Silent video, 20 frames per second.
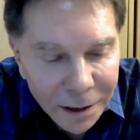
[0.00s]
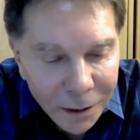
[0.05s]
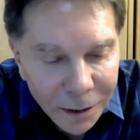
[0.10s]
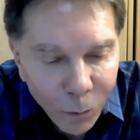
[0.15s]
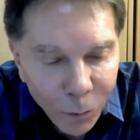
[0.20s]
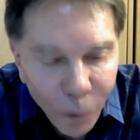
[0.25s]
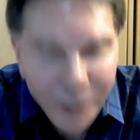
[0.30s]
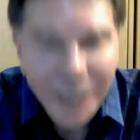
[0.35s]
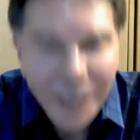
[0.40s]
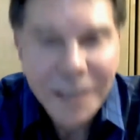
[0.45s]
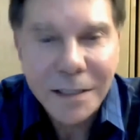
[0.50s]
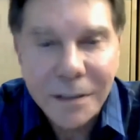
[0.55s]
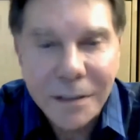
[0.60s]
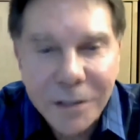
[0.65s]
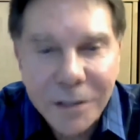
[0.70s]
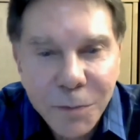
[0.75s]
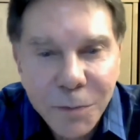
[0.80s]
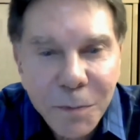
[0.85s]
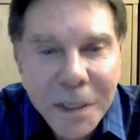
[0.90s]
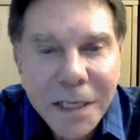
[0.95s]
when I
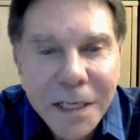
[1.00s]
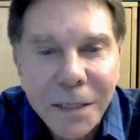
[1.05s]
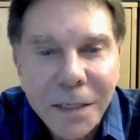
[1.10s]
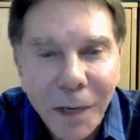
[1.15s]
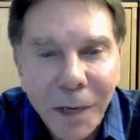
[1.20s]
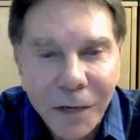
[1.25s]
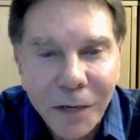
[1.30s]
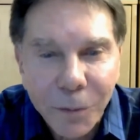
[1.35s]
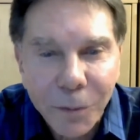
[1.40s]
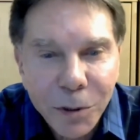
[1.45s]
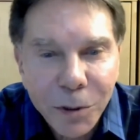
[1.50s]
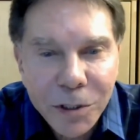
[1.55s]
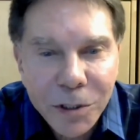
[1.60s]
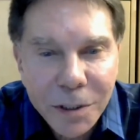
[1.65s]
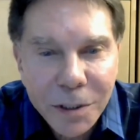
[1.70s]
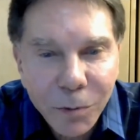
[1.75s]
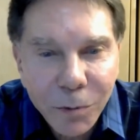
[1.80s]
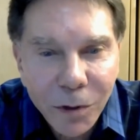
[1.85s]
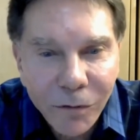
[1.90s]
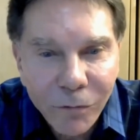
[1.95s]
speak about the
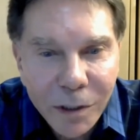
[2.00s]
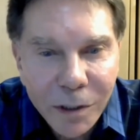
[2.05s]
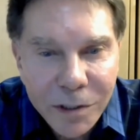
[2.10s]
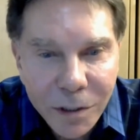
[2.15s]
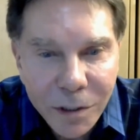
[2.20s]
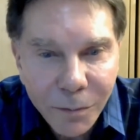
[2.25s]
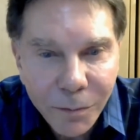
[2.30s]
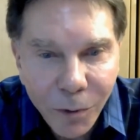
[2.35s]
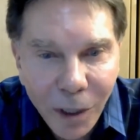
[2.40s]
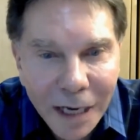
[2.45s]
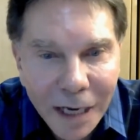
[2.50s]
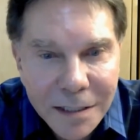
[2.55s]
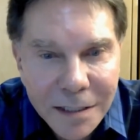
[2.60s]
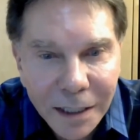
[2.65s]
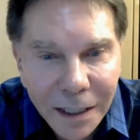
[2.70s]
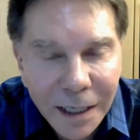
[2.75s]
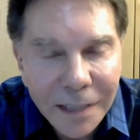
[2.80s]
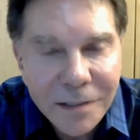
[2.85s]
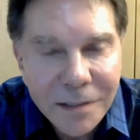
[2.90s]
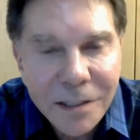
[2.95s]
principle of
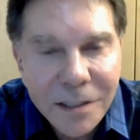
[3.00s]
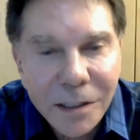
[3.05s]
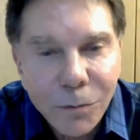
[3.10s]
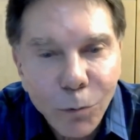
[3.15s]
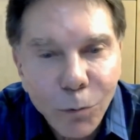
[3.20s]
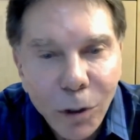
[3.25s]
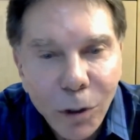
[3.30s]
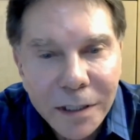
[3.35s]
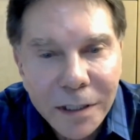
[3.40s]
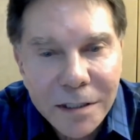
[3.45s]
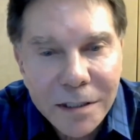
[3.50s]
reciprocity and someone